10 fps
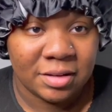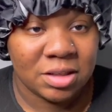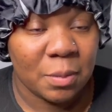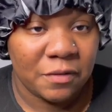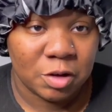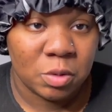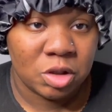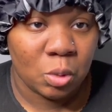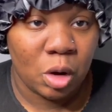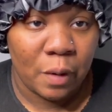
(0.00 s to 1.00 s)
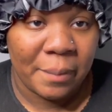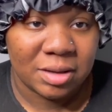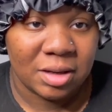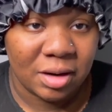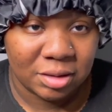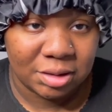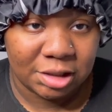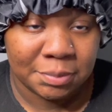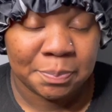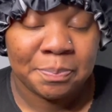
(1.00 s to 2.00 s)
Some of us were still going back to
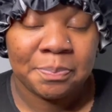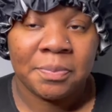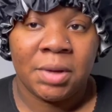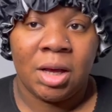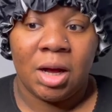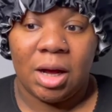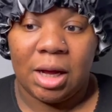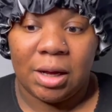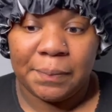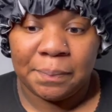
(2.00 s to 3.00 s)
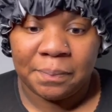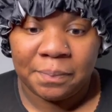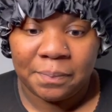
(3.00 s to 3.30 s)
London. I'm